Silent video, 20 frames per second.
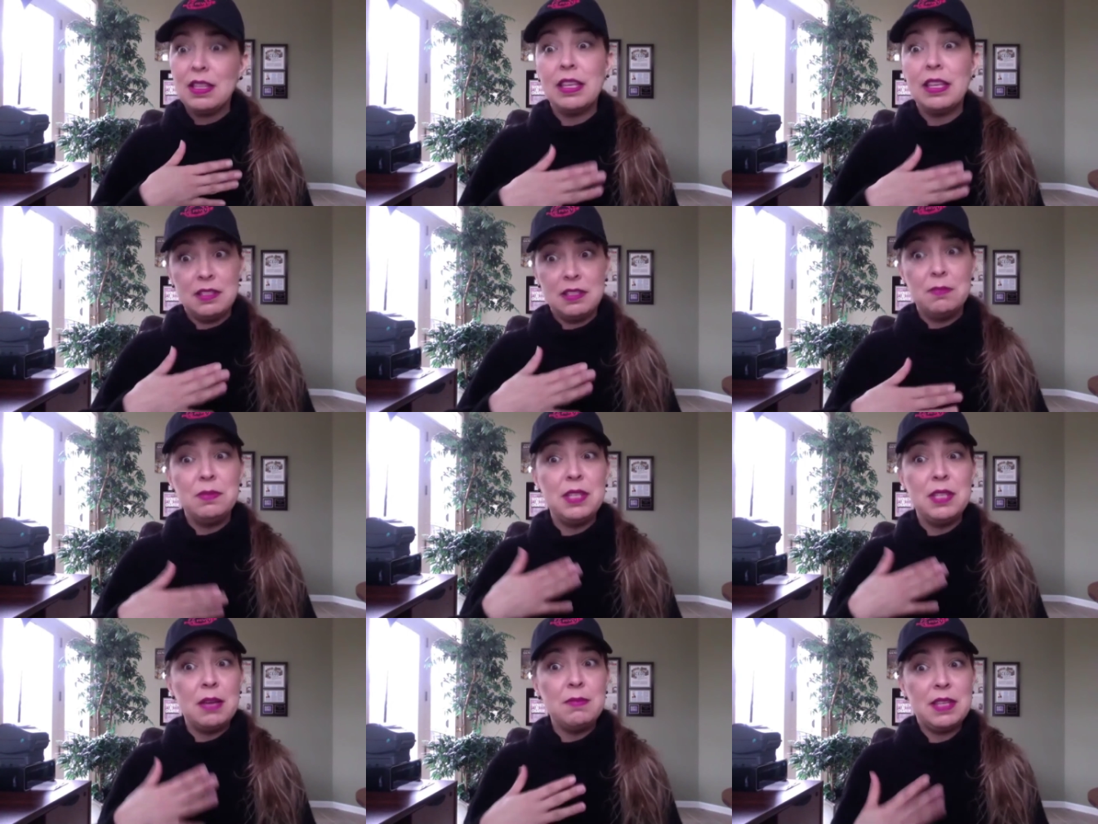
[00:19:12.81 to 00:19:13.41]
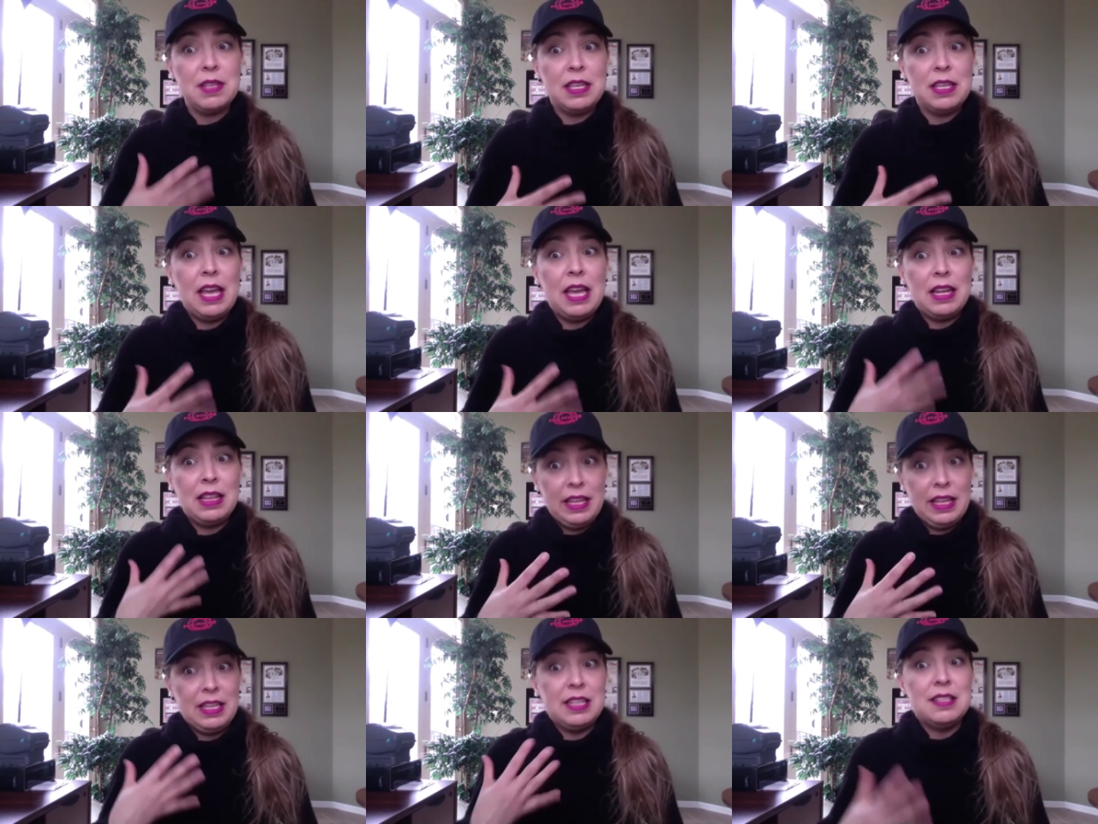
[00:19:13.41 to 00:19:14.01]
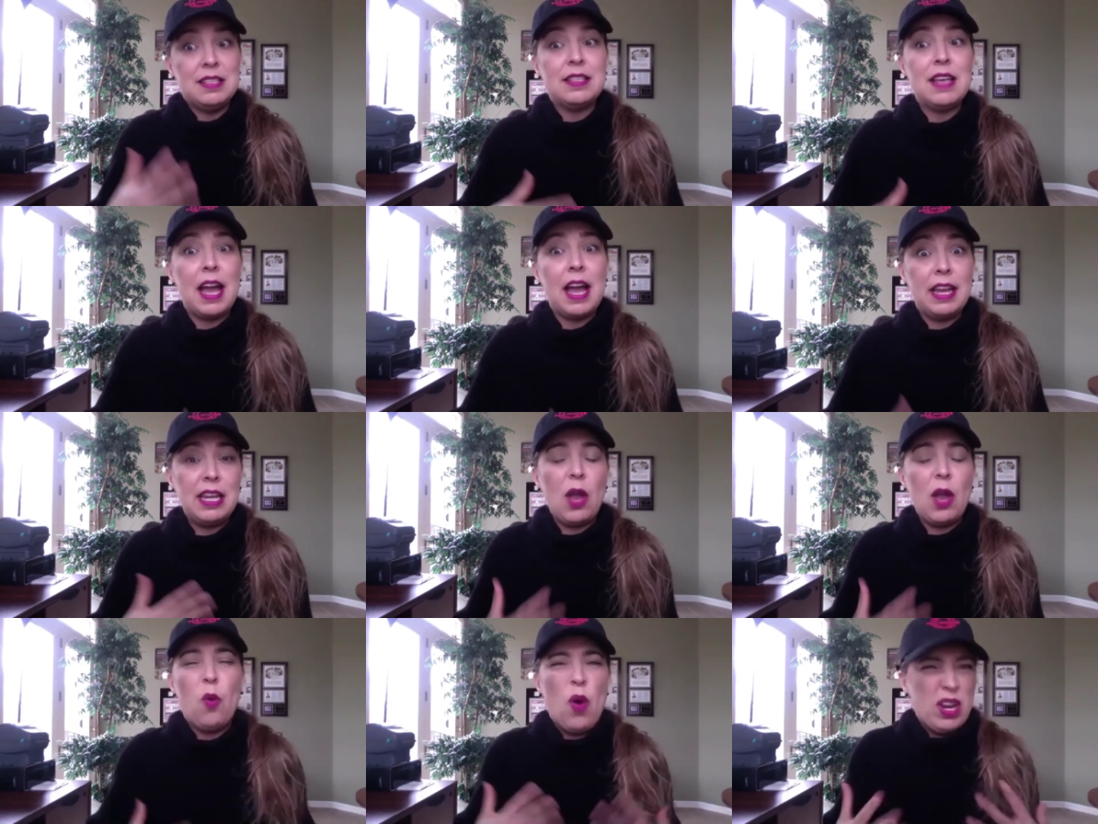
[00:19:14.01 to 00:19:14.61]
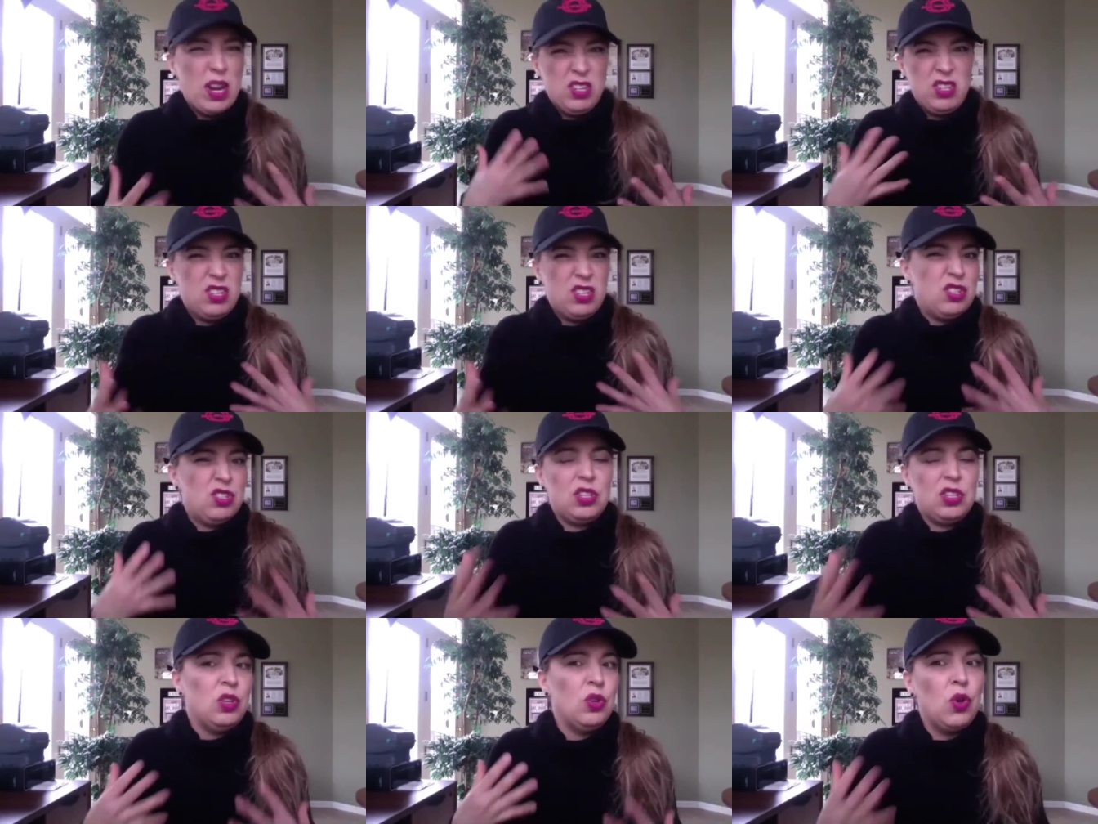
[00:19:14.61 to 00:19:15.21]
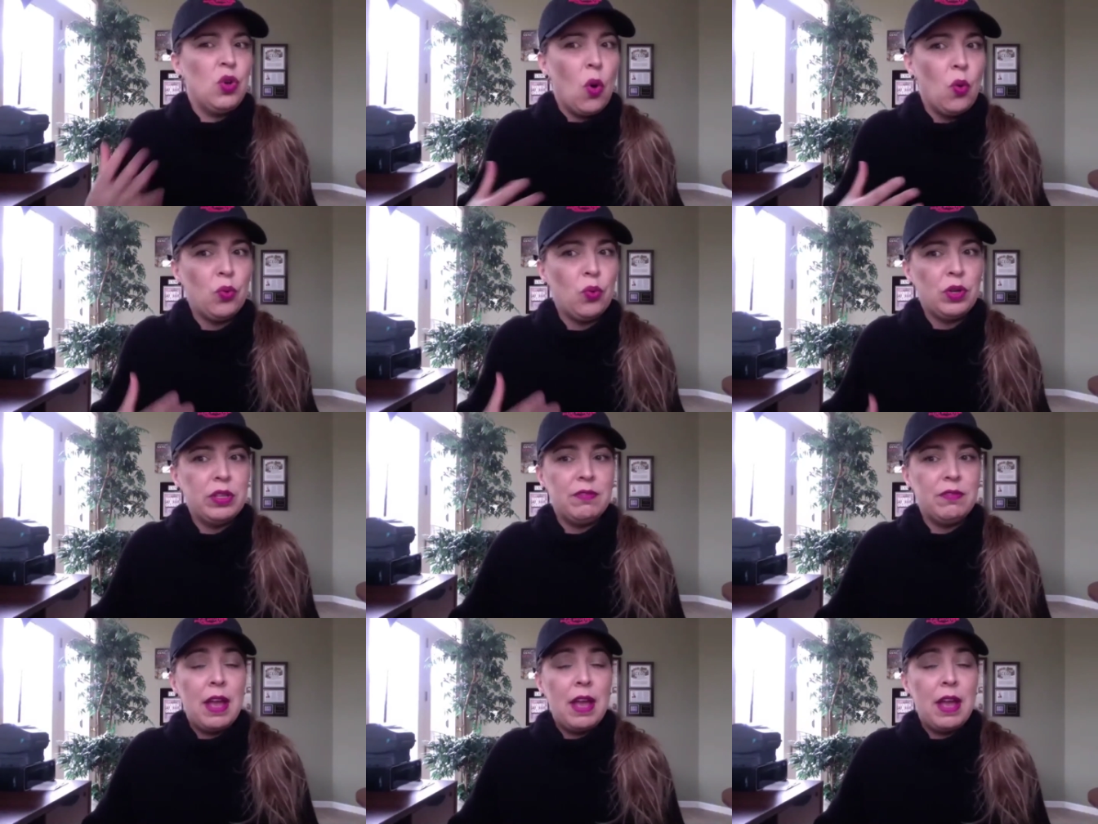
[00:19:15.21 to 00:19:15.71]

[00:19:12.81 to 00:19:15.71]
like sometimes I get like anxiety. I want to just go really,